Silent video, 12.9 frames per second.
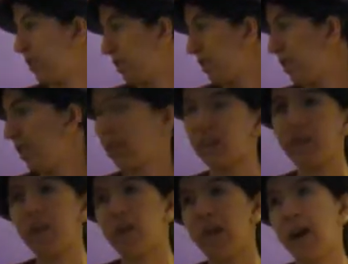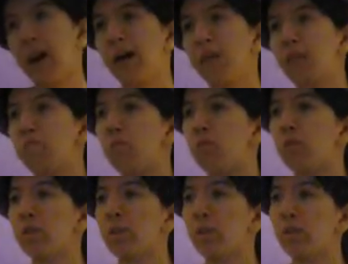And they could have added more
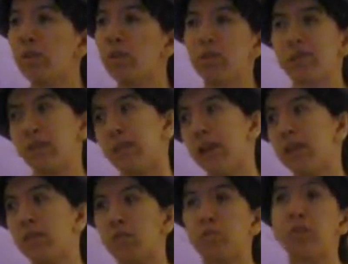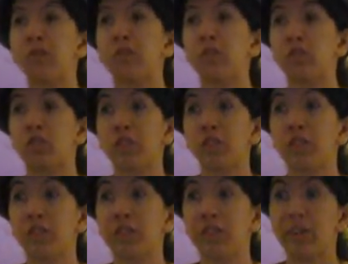and then they wouldn't have had to
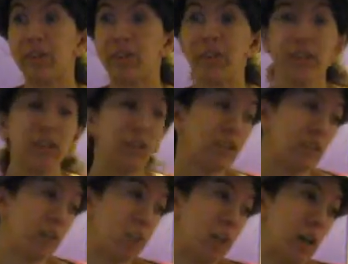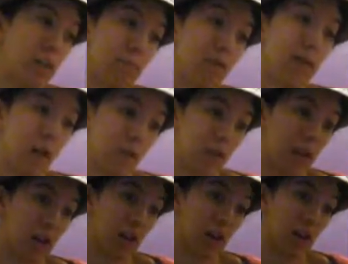reintroduce things, blah blah
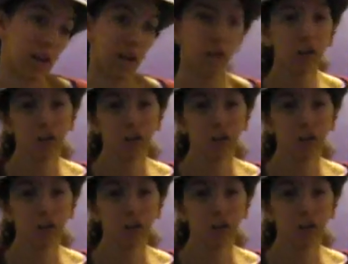blah.